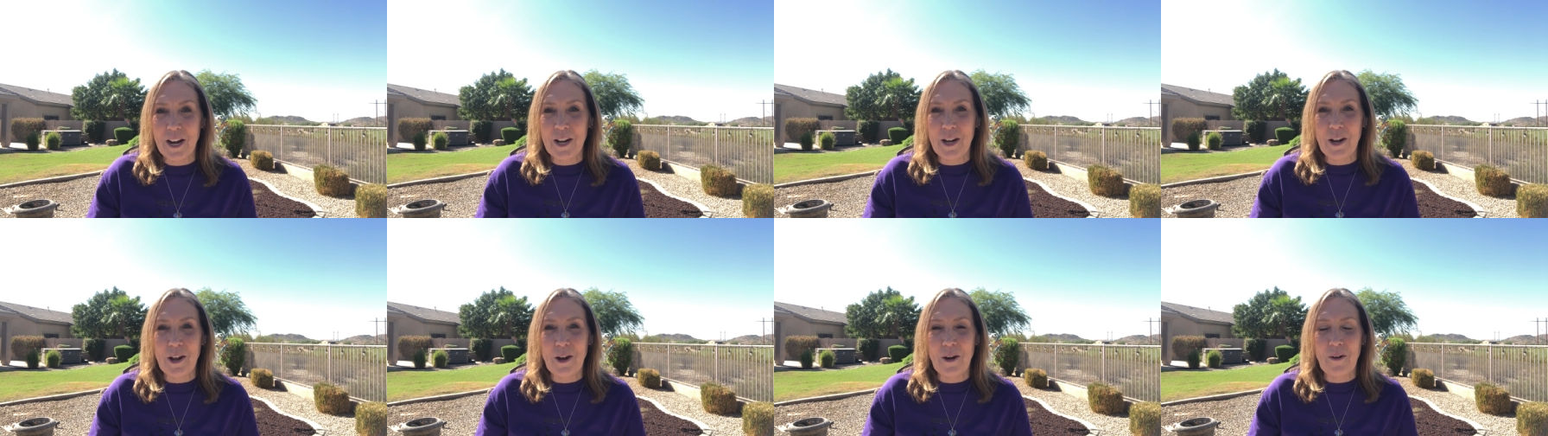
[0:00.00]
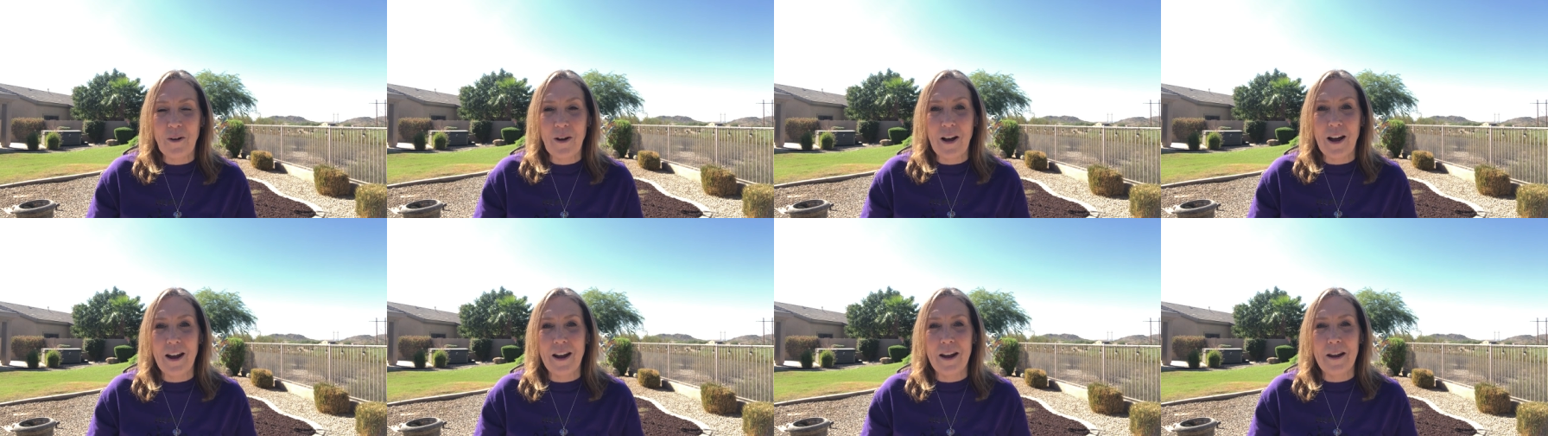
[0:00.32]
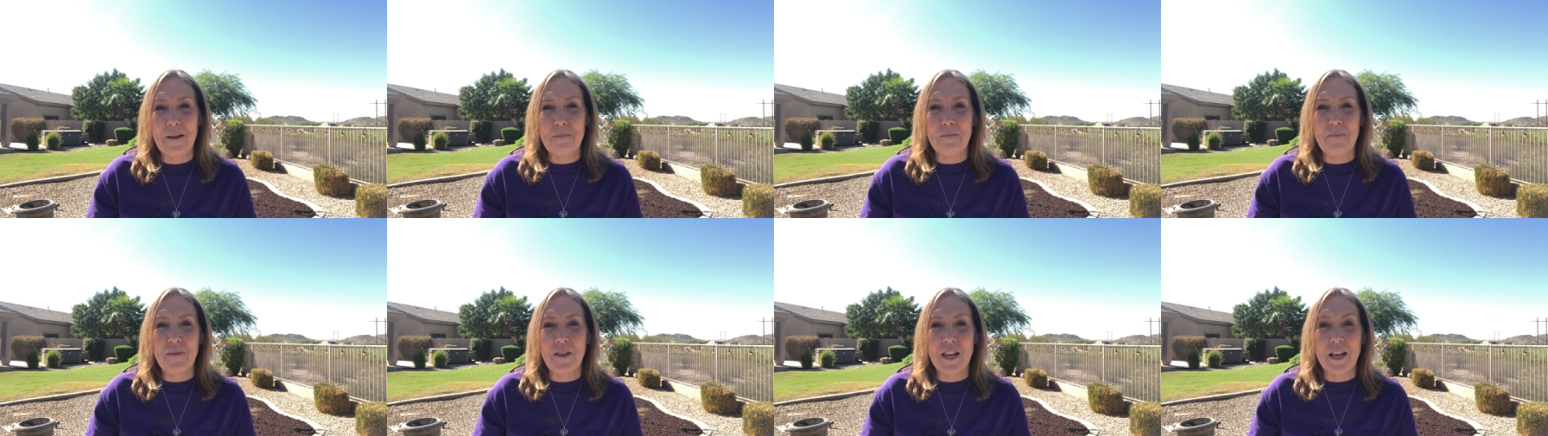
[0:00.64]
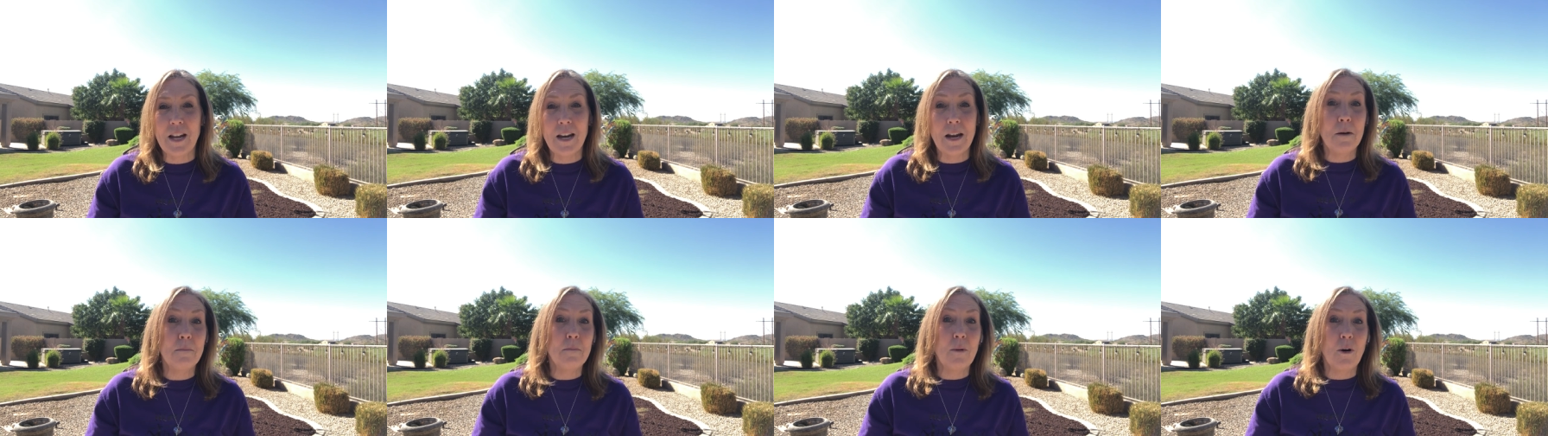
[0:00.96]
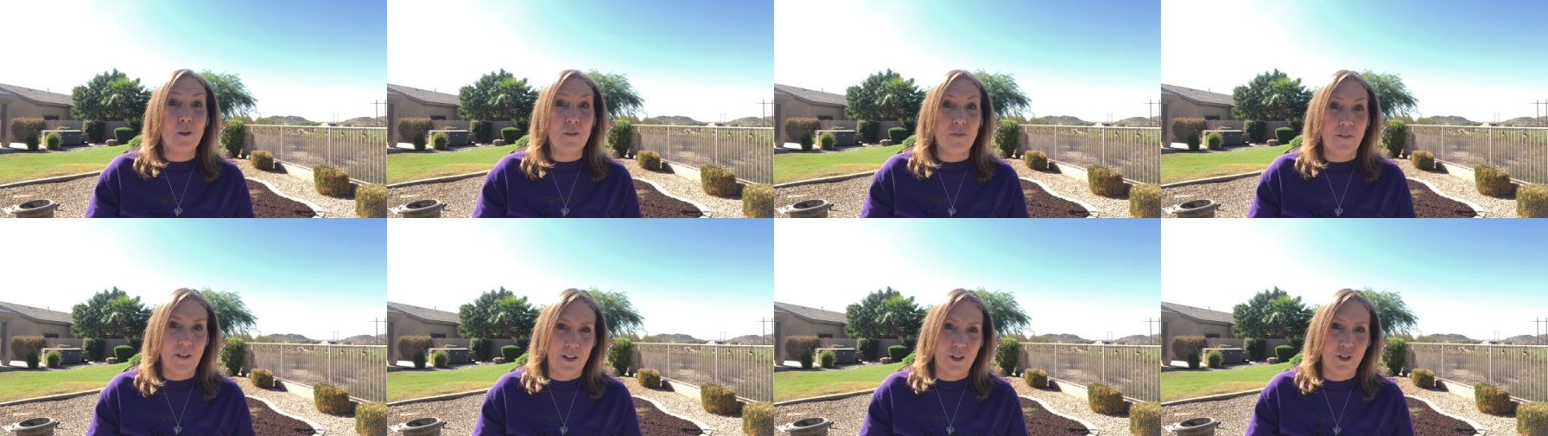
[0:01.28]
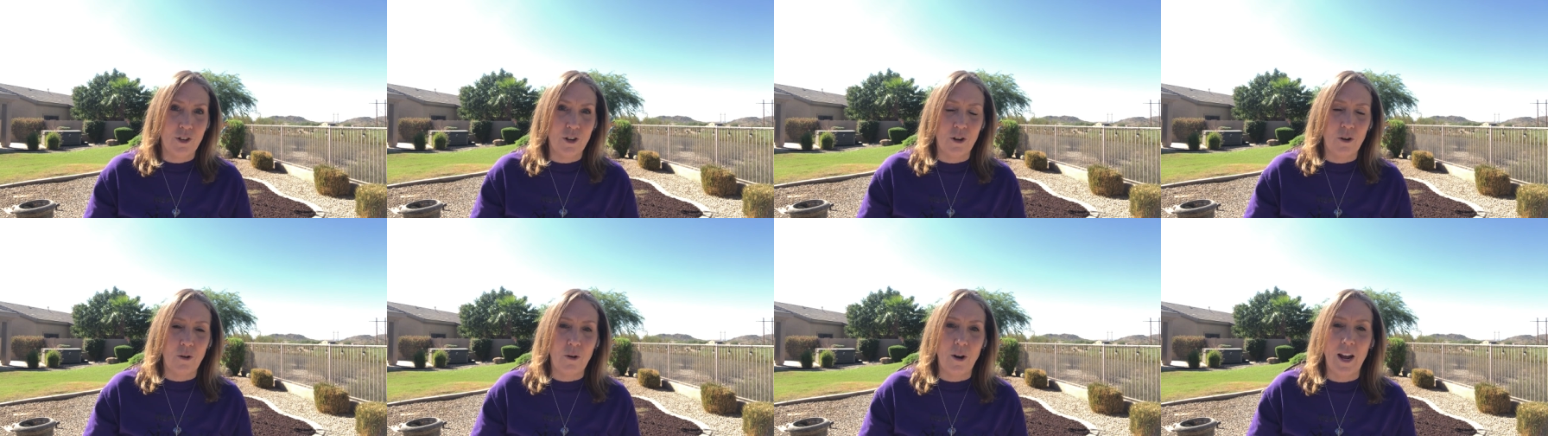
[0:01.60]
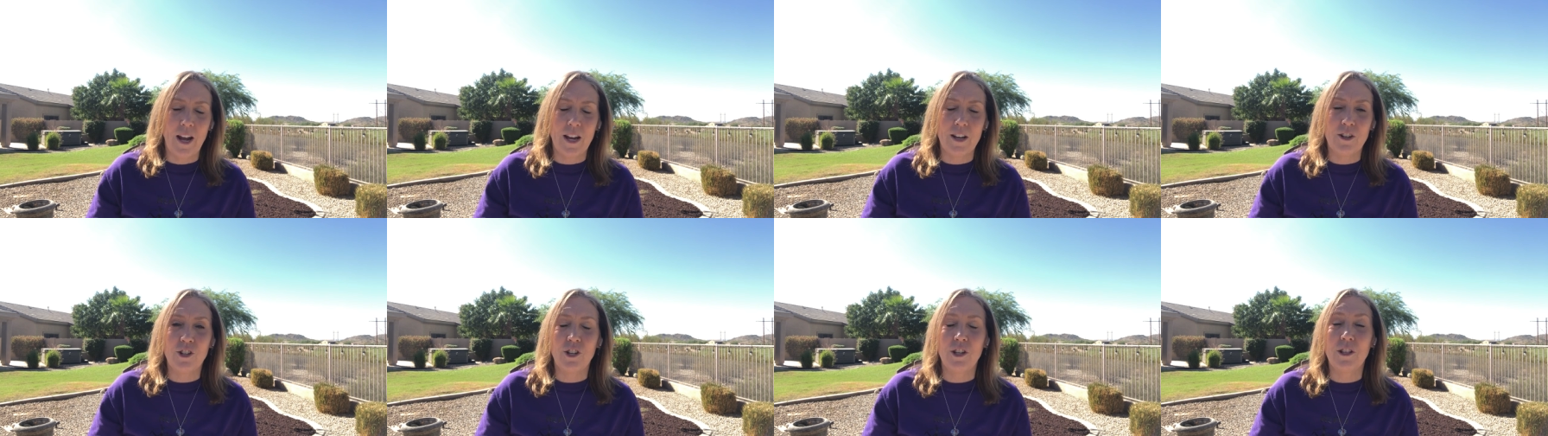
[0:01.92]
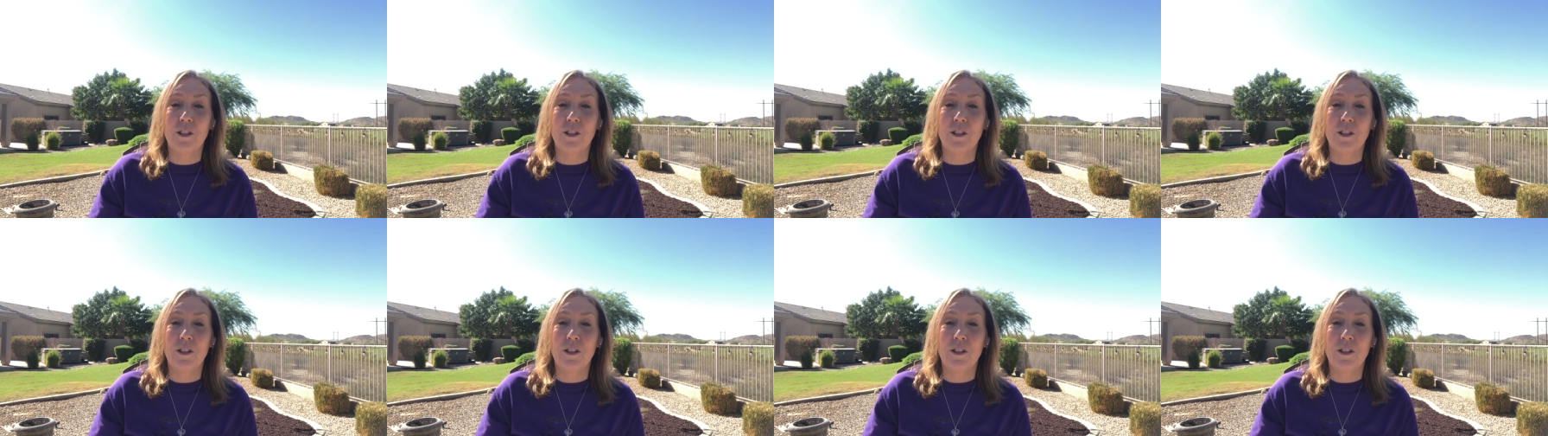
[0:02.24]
I know I'm in a motivation crash.